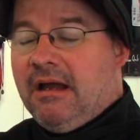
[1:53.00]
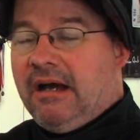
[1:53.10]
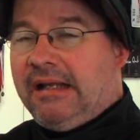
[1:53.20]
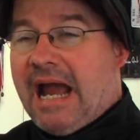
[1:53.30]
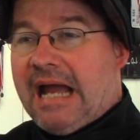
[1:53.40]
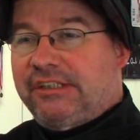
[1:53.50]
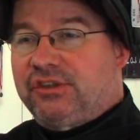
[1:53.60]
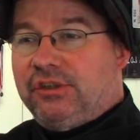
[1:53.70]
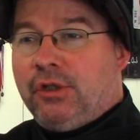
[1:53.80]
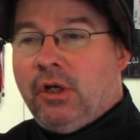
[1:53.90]

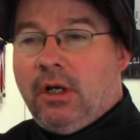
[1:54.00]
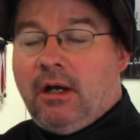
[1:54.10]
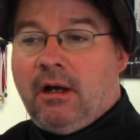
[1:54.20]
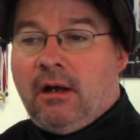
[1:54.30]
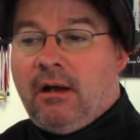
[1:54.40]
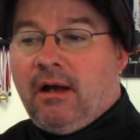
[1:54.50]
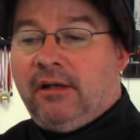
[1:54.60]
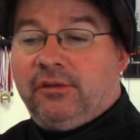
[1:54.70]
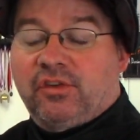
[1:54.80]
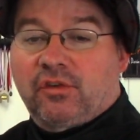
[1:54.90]
action,
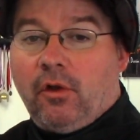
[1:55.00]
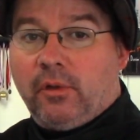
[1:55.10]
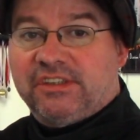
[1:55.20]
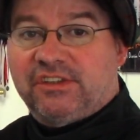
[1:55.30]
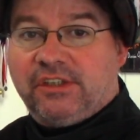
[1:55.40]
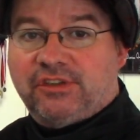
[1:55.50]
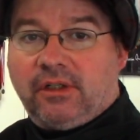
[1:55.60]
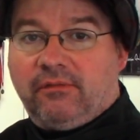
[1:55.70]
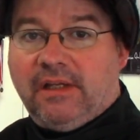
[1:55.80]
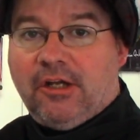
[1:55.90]
a slow
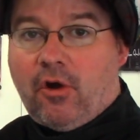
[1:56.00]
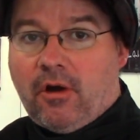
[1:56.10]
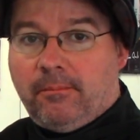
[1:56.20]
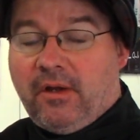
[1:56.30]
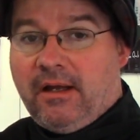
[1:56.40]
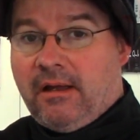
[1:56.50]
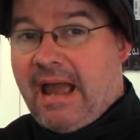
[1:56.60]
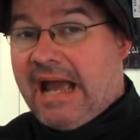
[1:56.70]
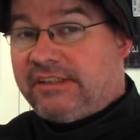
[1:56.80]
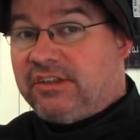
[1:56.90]
extension of the arm,
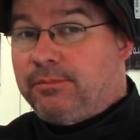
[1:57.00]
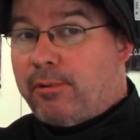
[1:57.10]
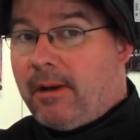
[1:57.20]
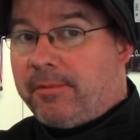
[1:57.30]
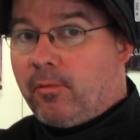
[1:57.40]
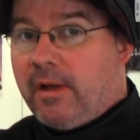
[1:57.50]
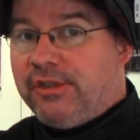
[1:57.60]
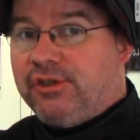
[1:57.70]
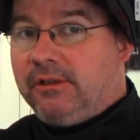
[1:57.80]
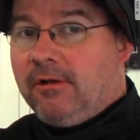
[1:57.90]
acts as
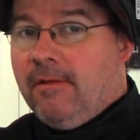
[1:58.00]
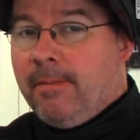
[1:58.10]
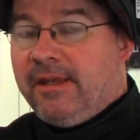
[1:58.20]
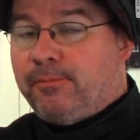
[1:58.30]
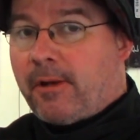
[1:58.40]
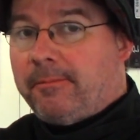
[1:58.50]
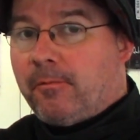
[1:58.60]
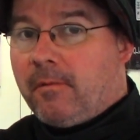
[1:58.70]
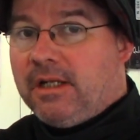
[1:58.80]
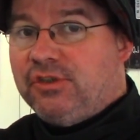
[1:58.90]
preparation. This
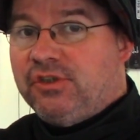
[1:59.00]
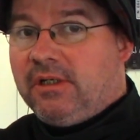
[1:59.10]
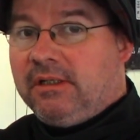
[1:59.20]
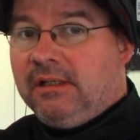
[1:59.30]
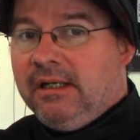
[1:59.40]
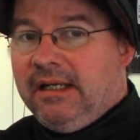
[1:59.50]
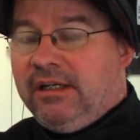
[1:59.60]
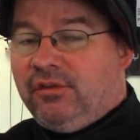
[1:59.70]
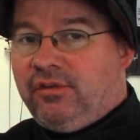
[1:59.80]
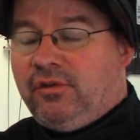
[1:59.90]
preparation
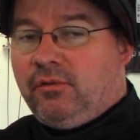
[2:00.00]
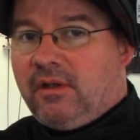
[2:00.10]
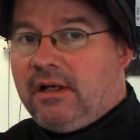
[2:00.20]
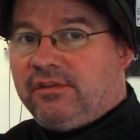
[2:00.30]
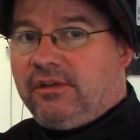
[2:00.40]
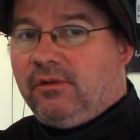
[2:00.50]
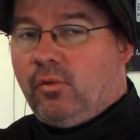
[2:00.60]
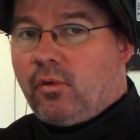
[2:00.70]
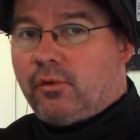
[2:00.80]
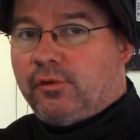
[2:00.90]
is utilized in
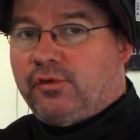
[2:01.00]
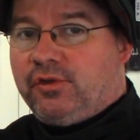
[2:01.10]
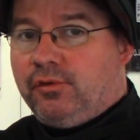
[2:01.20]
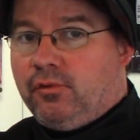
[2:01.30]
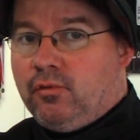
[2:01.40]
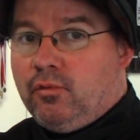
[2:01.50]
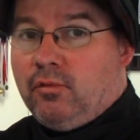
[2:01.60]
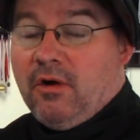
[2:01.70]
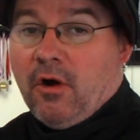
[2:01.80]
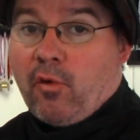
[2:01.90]
order
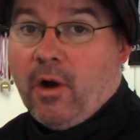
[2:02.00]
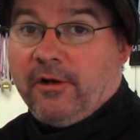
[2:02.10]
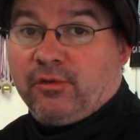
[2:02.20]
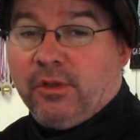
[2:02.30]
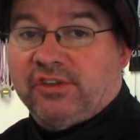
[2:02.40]
to acquire as much